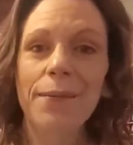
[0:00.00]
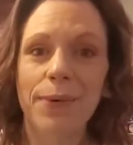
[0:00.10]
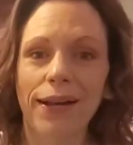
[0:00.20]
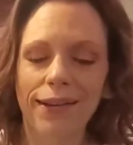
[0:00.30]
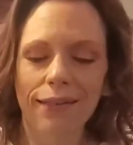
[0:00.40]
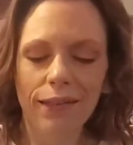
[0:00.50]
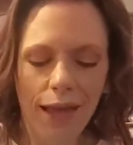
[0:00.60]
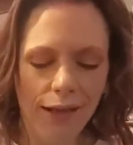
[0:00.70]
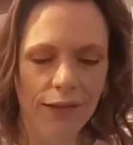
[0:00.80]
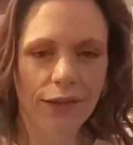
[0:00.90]
But
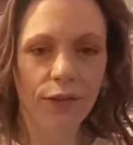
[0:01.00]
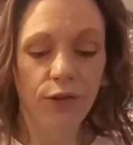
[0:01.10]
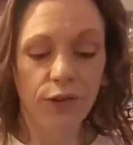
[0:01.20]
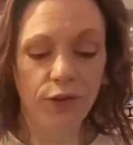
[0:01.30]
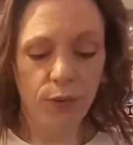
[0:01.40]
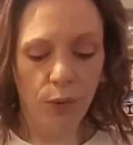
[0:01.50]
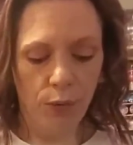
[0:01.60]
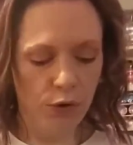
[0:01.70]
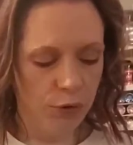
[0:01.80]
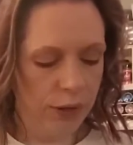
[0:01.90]
nonetheless, so this is what
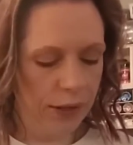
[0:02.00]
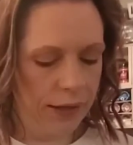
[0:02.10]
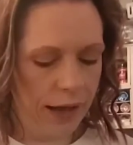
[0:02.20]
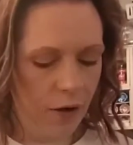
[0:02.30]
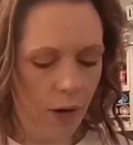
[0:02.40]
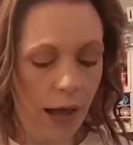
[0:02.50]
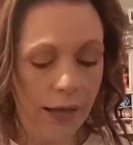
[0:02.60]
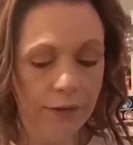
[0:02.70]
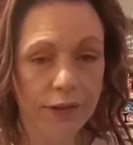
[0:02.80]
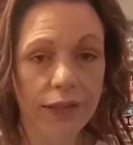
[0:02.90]
we're doing. Now, I
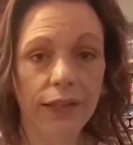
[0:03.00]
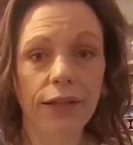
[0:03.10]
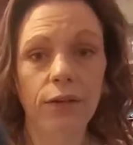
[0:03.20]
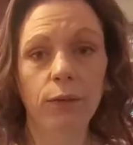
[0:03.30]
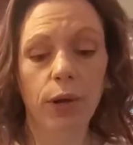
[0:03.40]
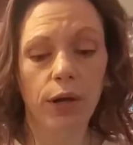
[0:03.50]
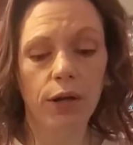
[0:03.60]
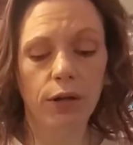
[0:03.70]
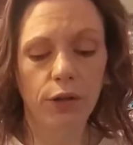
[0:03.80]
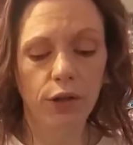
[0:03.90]
have seen it
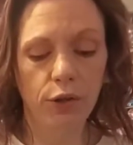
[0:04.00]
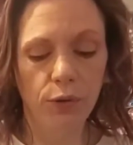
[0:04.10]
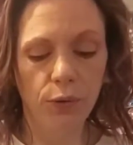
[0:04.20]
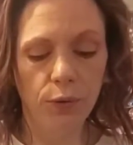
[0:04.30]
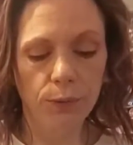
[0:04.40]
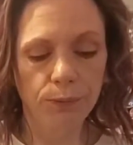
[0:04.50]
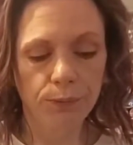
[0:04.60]
where you